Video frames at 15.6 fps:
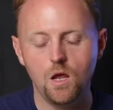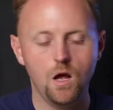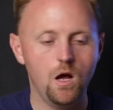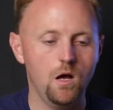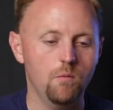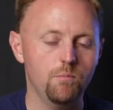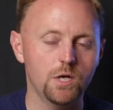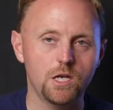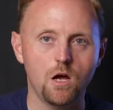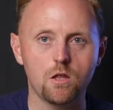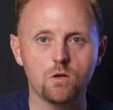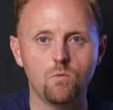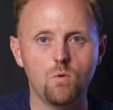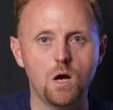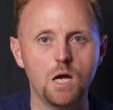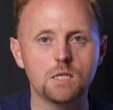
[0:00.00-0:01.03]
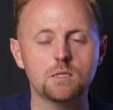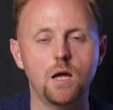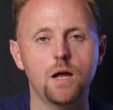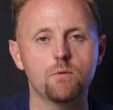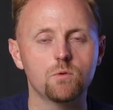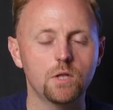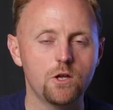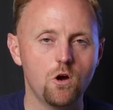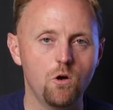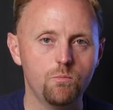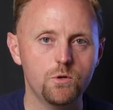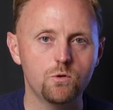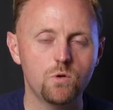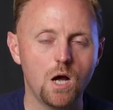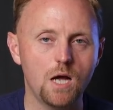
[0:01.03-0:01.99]
But otherwise, I really
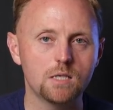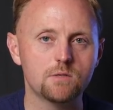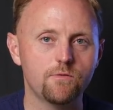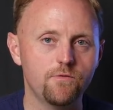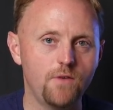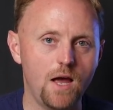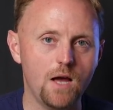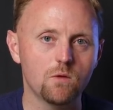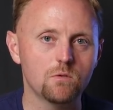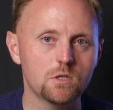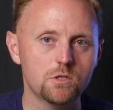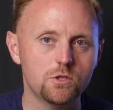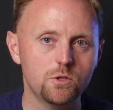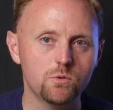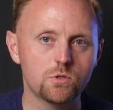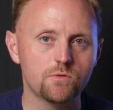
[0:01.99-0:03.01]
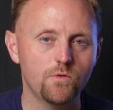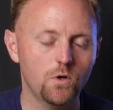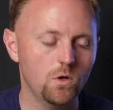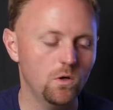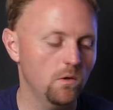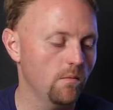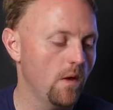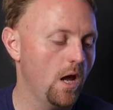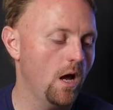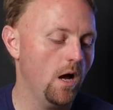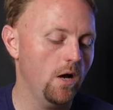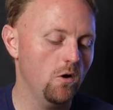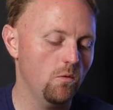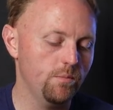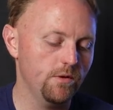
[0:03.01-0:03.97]
hope you guys found this useful.
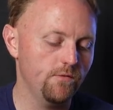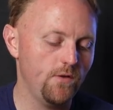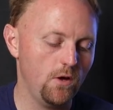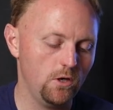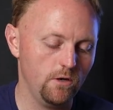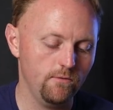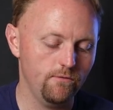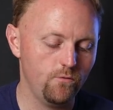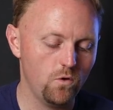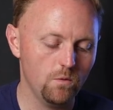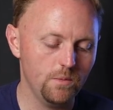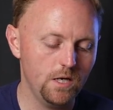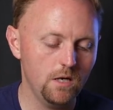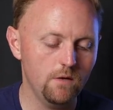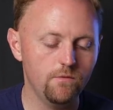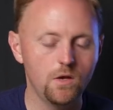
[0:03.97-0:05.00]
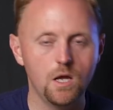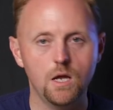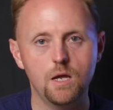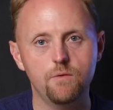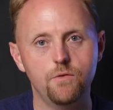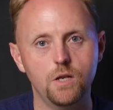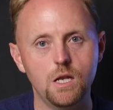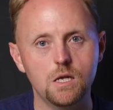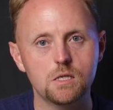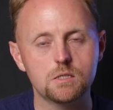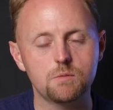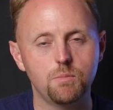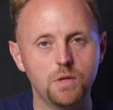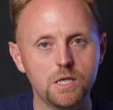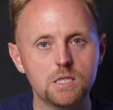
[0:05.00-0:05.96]
I hope you found it informative. If it
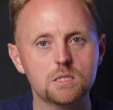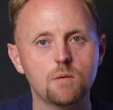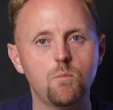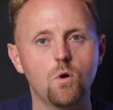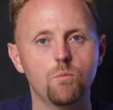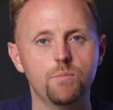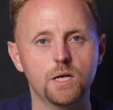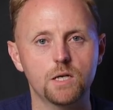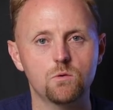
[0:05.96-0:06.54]
is, please support